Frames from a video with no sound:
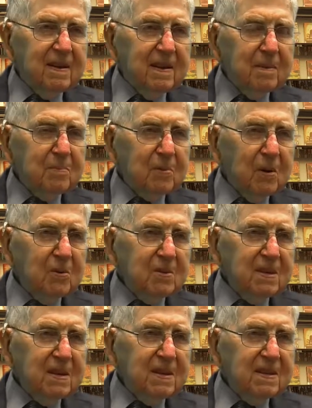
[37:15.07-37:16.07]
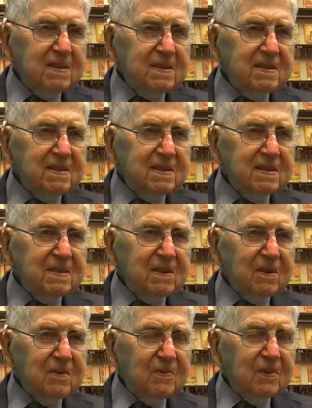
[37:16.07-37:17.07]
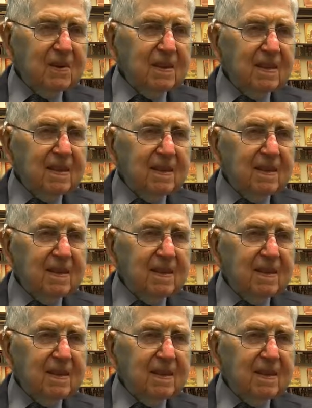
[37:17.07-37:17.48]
and proteins and so forth.